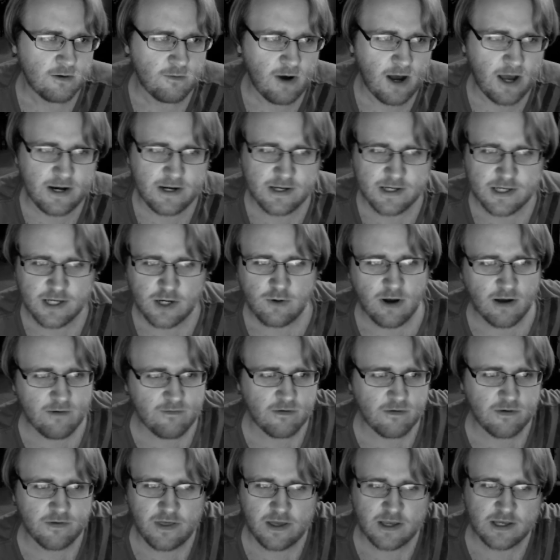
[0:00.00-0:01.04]
Why does
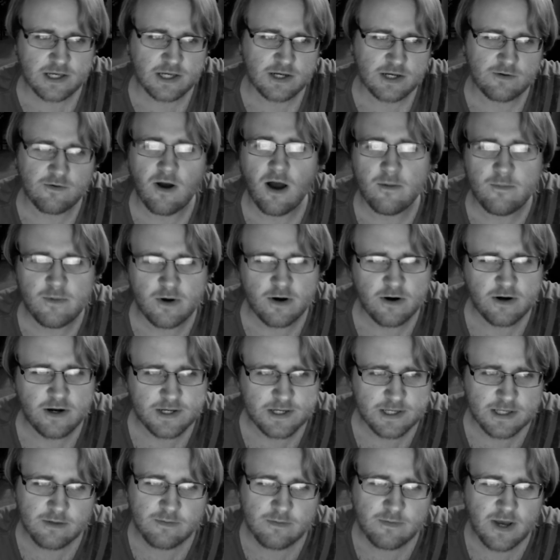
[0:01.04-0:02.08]
whoever thinks
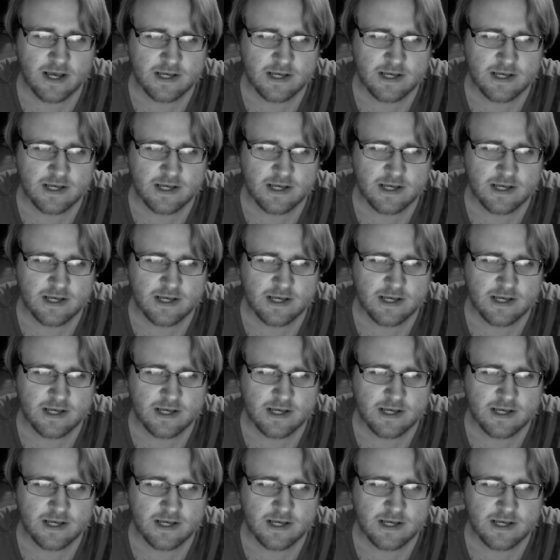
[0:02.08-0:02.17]
strawberry is the